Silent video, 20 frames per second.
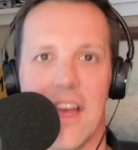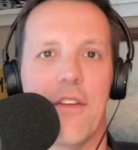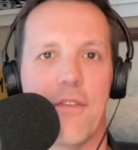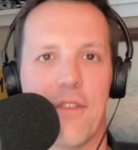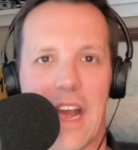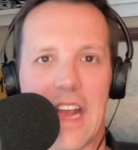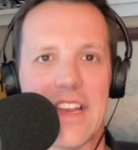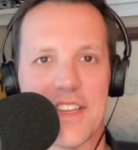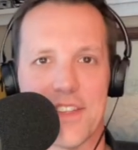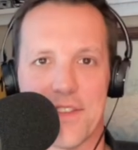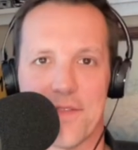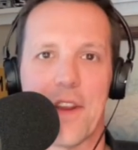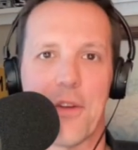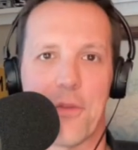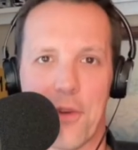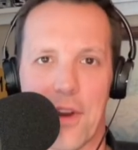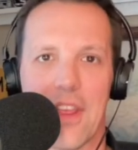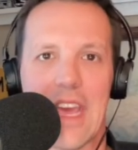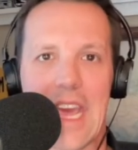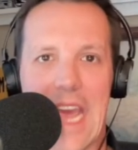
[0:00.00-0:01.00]
I guess if he
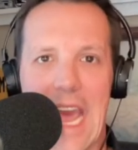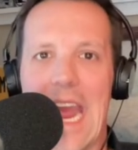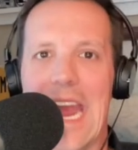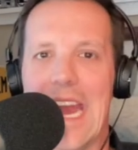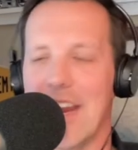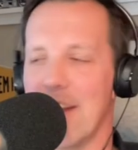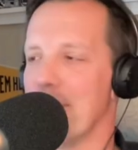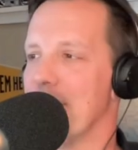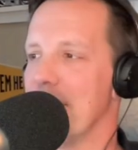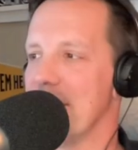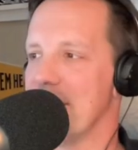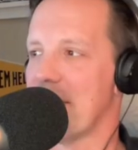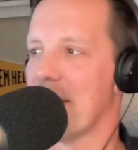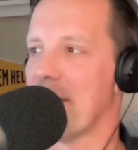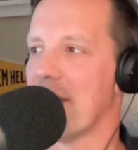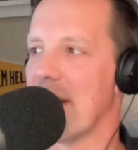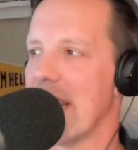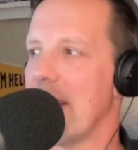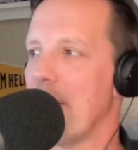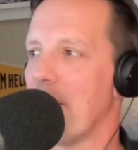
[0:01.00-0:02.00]
really hated
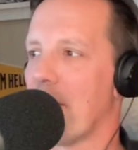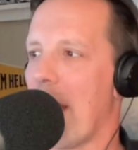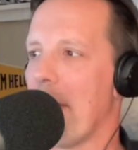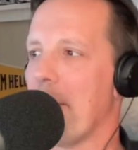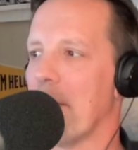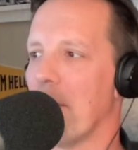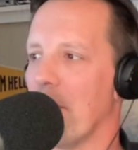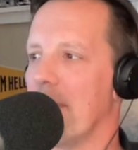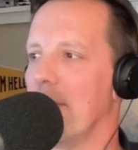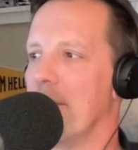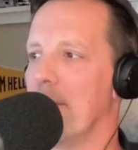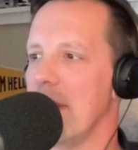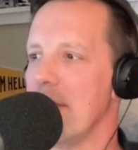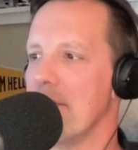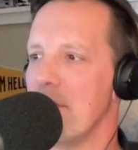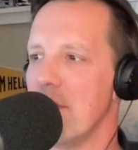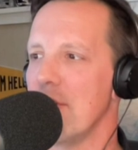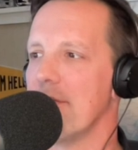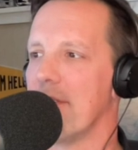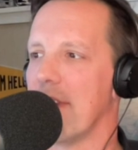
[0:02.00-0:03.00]
Missouri, he probably wouldn't be
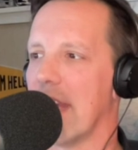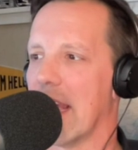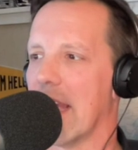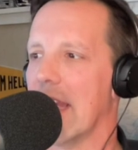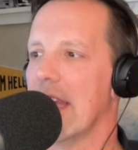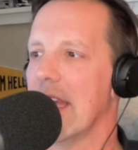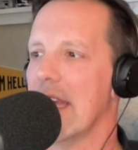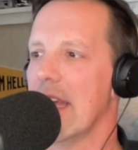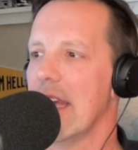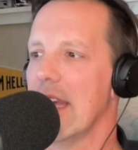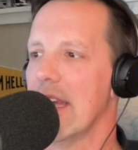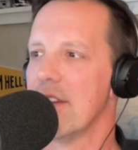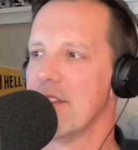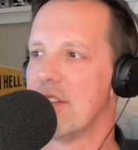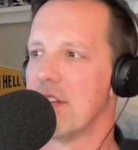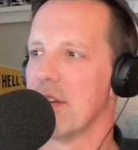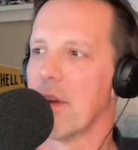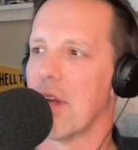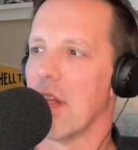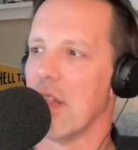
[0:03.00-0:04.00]
moving
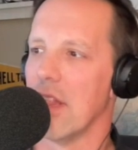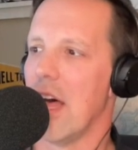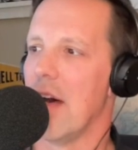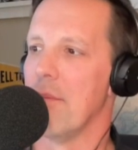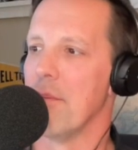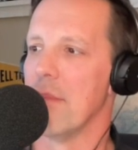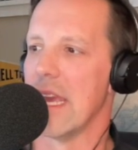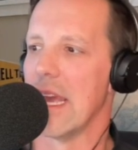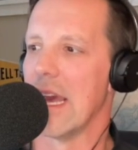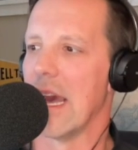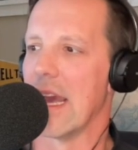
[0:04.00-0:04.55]
to Columbia.